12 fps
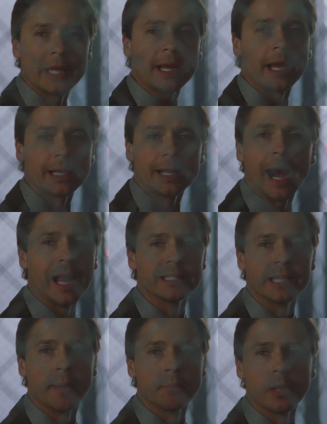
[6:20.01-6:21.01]
the fired
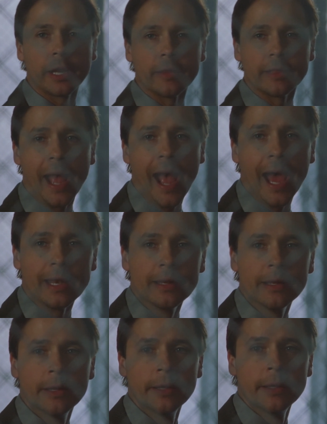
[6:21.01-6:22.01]
man, who has seen
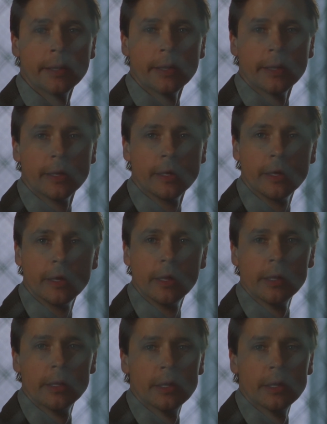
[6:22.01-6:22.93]
Paul and Connie together,